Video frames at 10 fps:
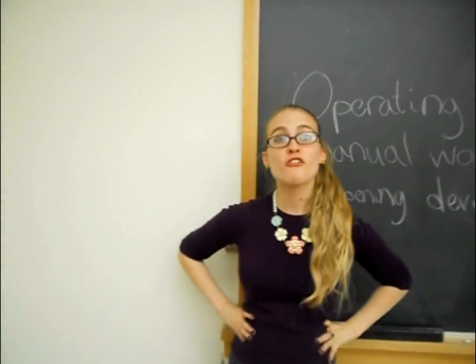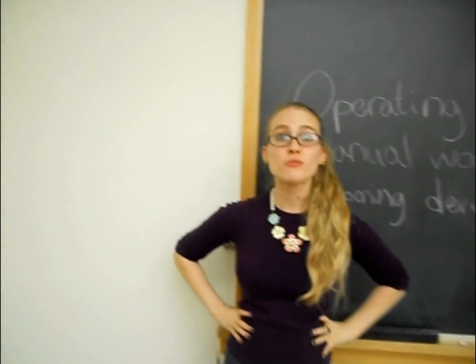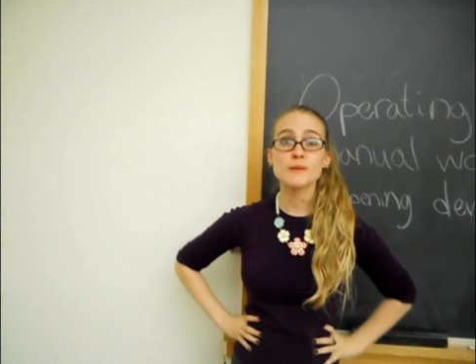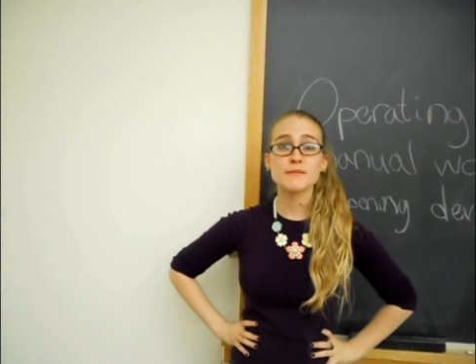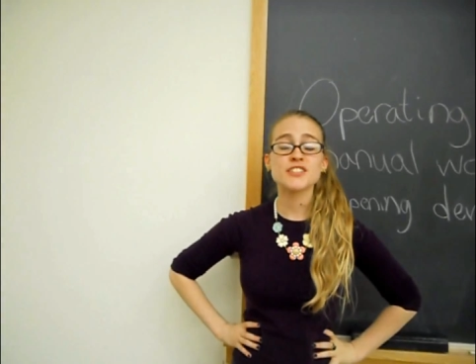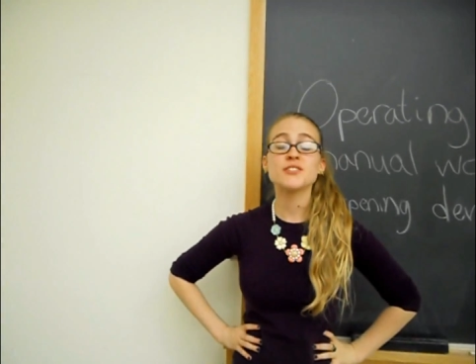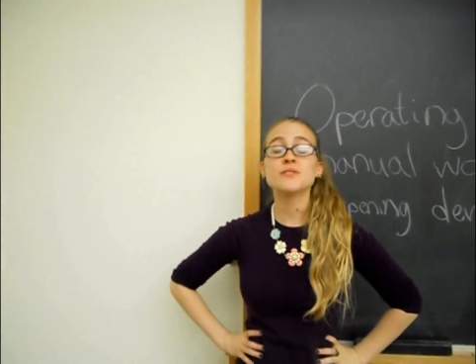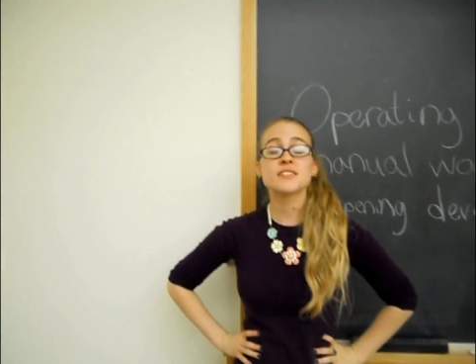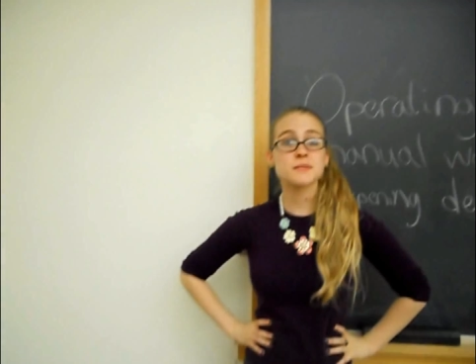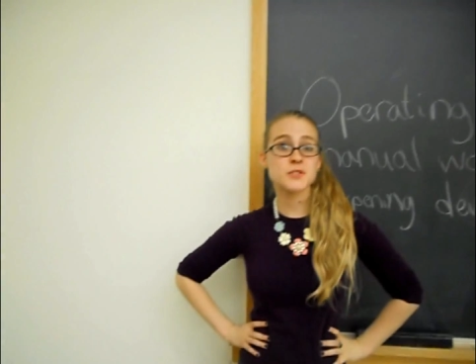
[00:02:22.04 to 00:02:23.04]
Remember
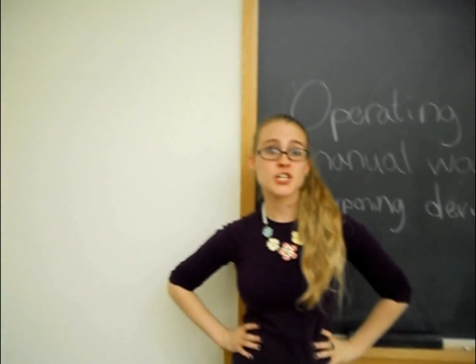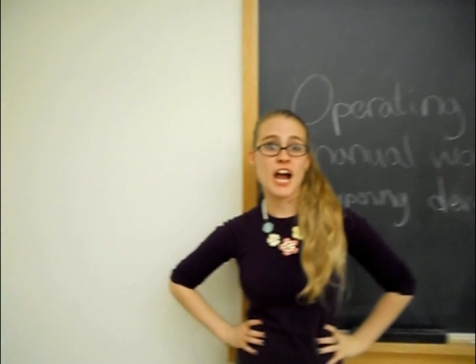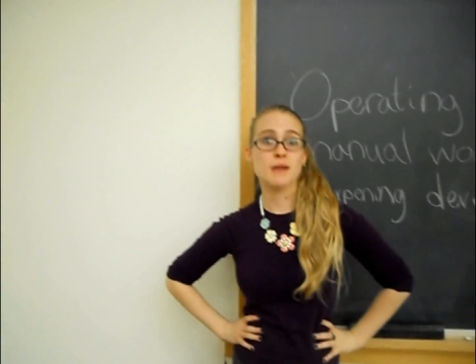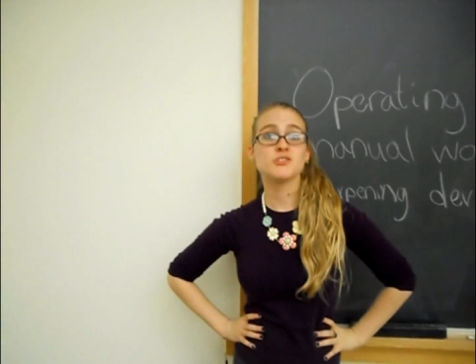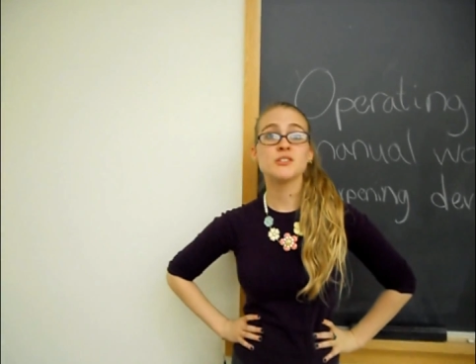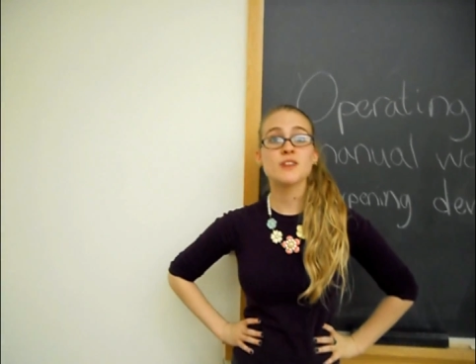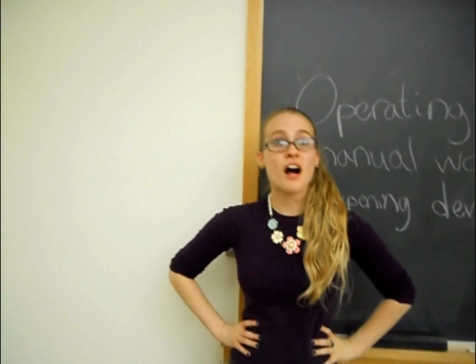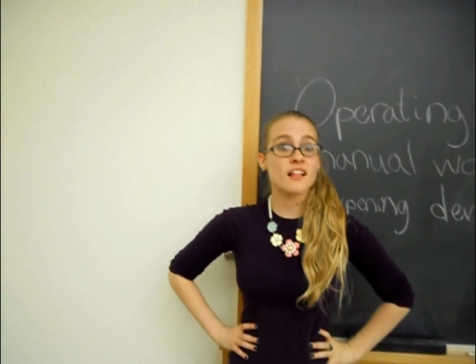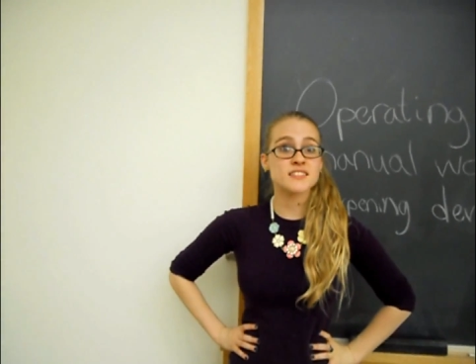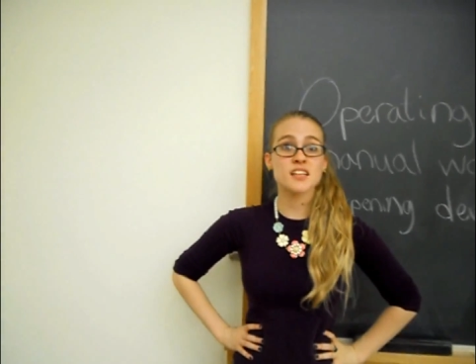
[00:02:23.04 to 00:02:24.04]
to subscribe to
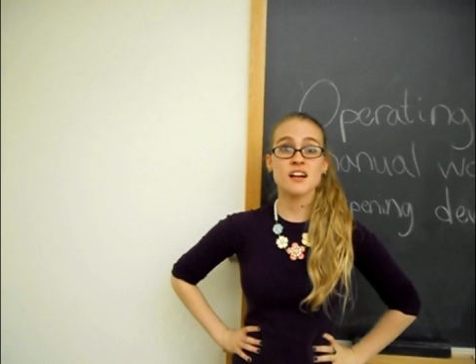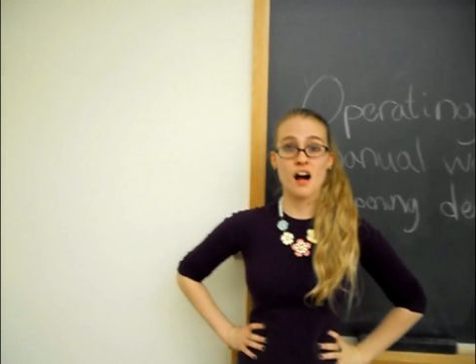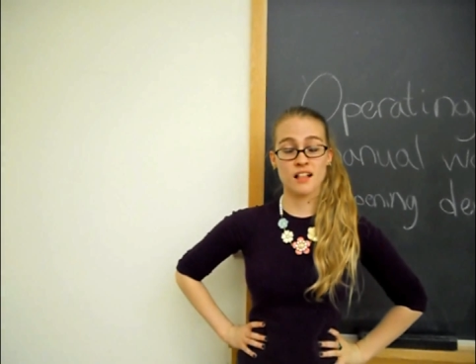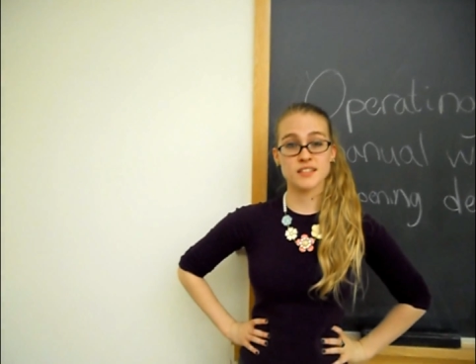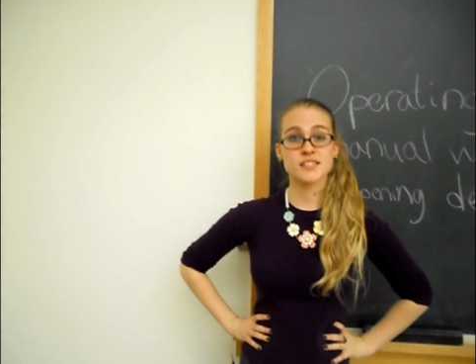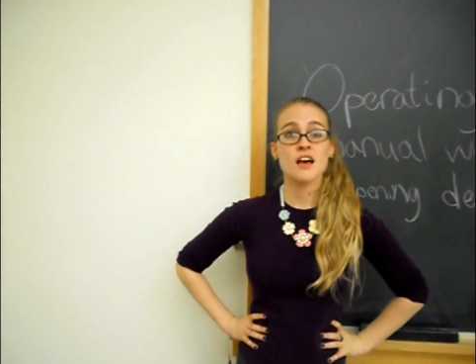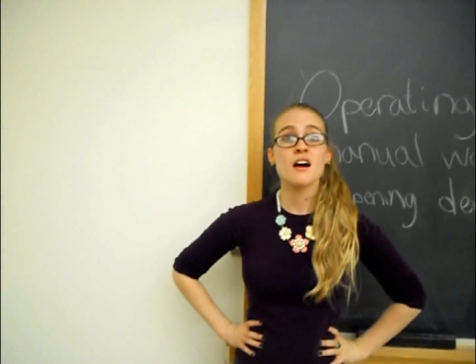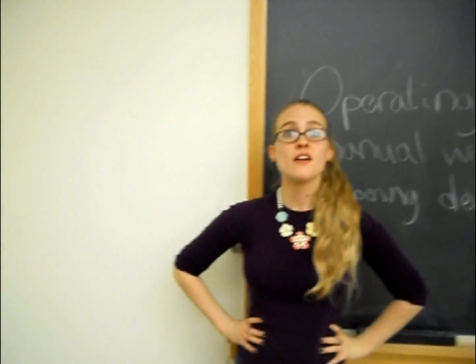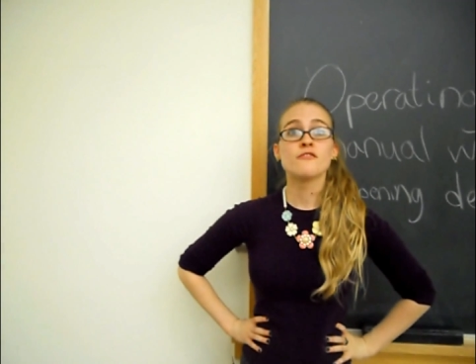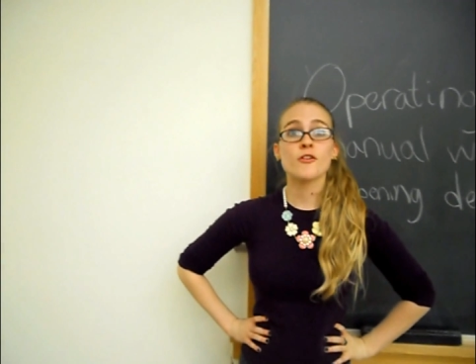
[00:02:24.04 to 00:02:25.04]
Collins & Collins
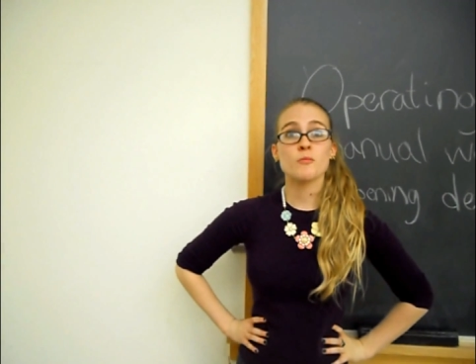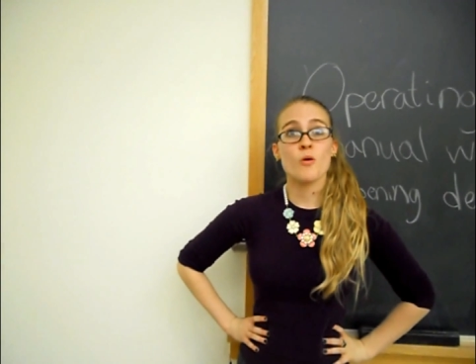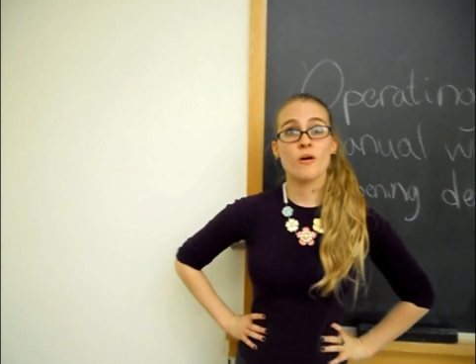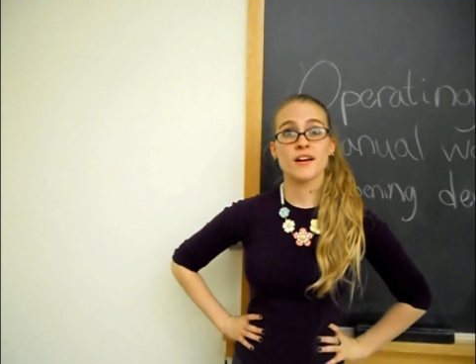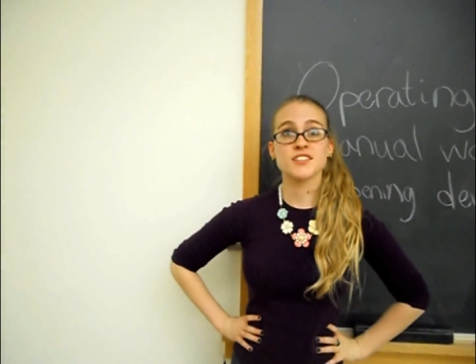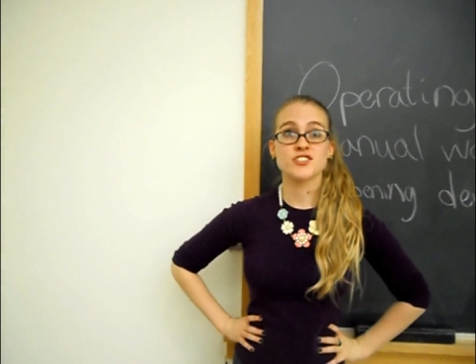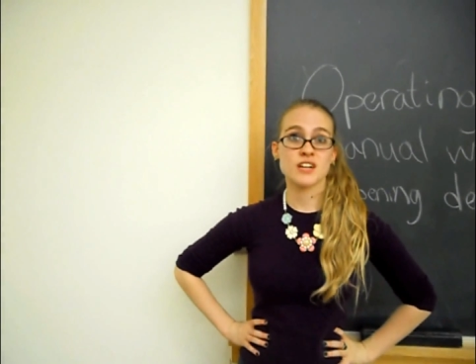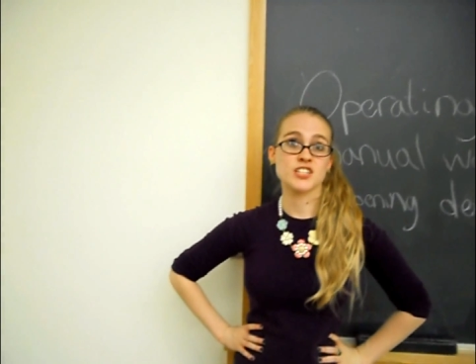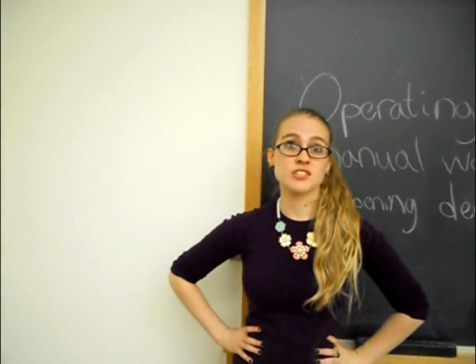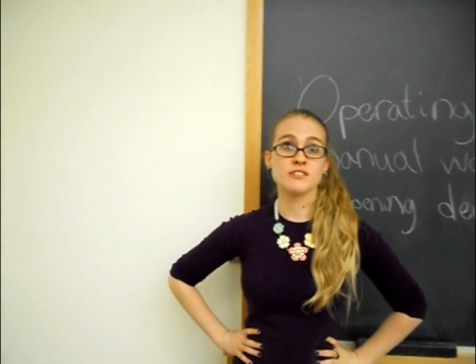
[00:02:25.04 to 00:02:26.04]
for more
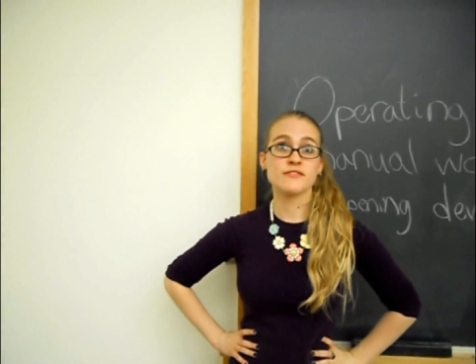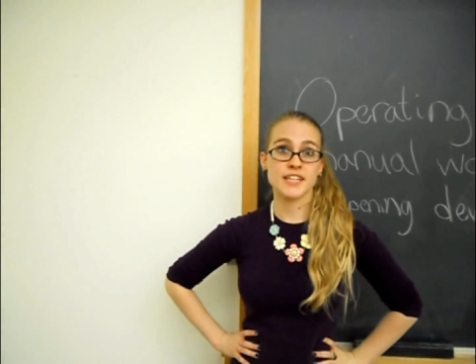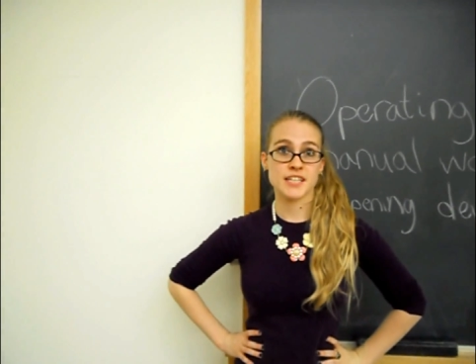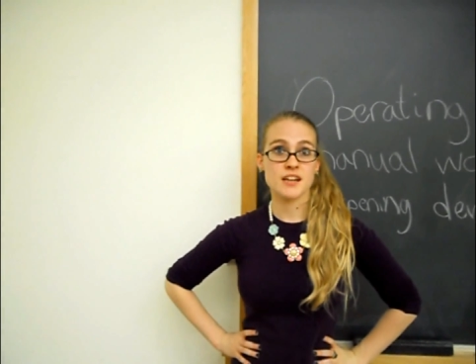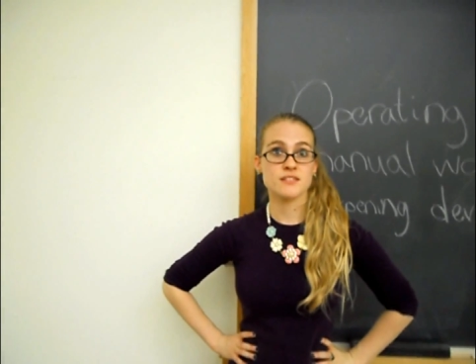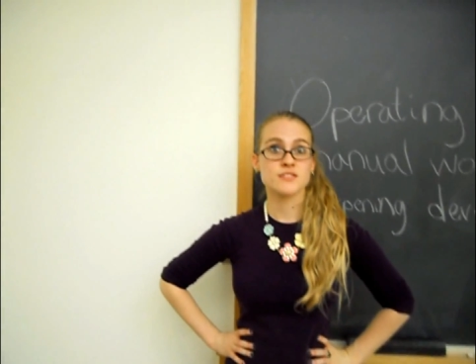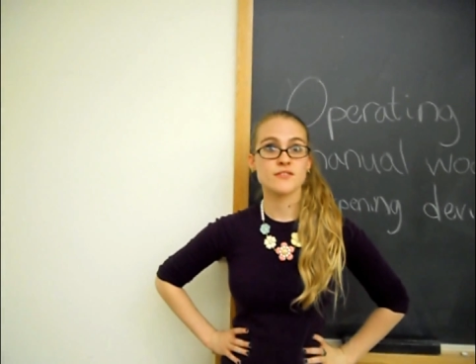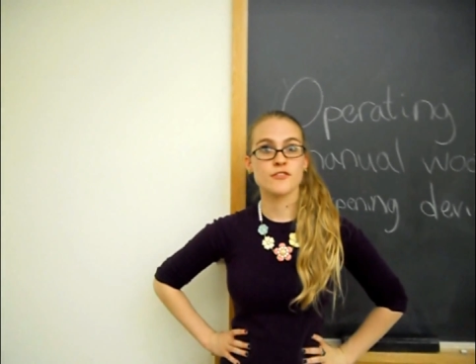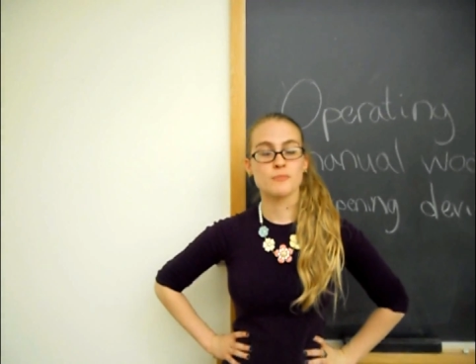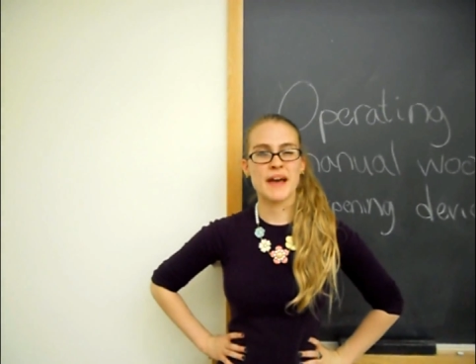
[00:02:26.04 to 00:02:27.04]
instructional videos
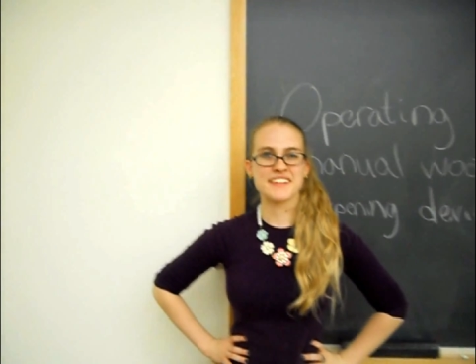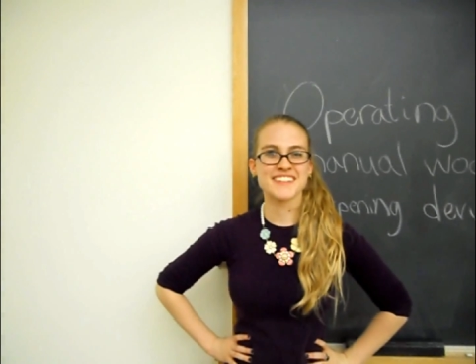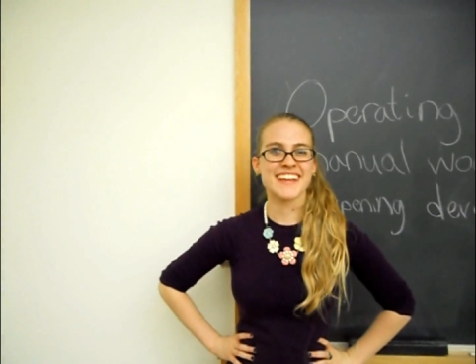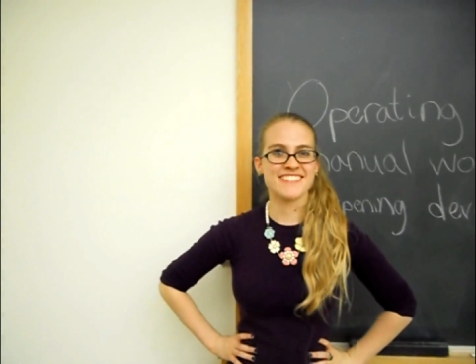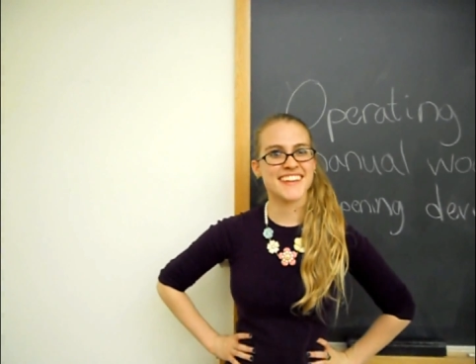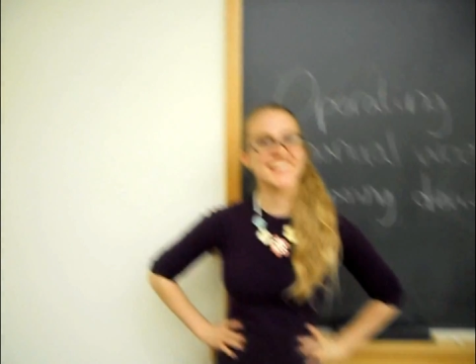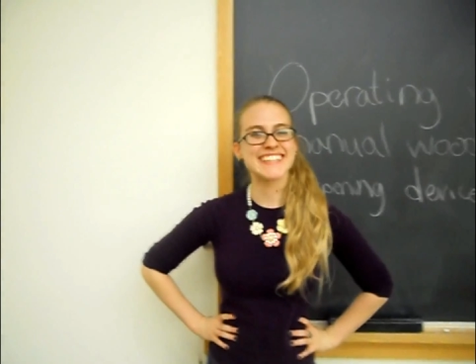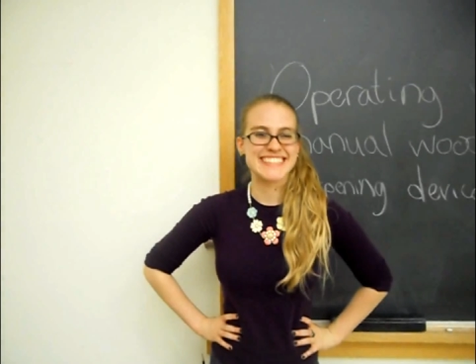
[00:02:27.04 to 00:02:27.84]
for better living.